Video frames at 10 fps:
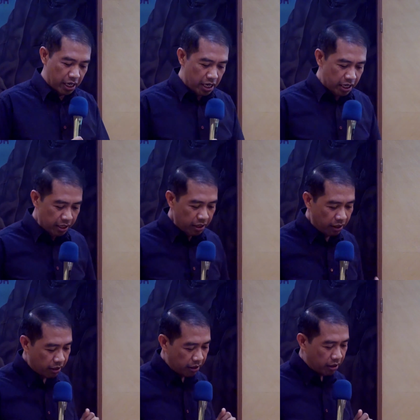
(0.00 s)

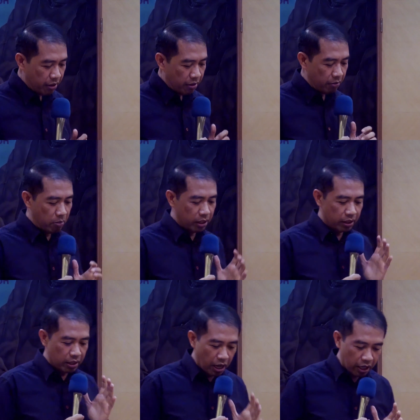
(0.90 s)
In,
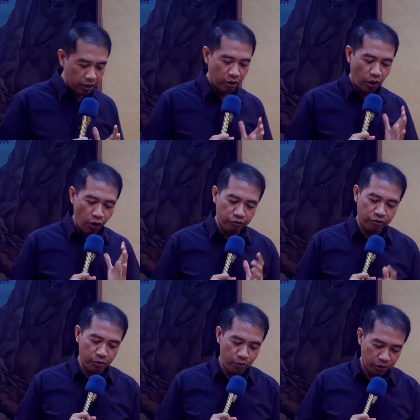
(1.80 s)
but not
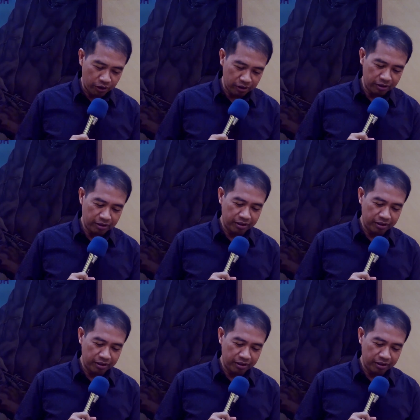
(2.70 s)
of the world.